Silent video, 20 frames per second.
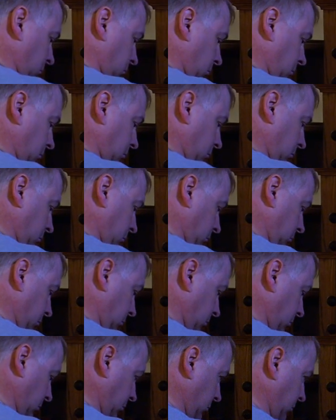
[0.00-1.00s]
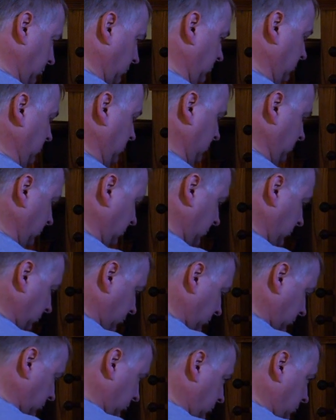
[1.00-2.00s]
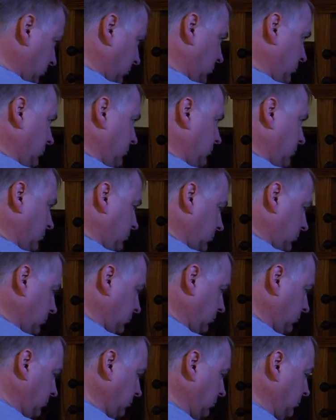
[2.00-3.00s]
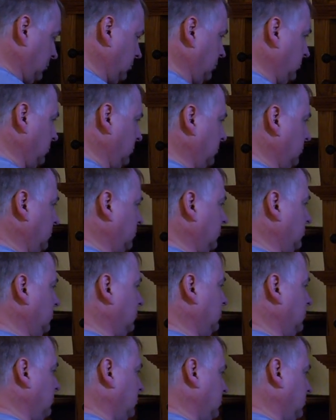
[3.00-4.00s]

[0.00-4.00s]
ciphers where it was, you know, speaking just a little bit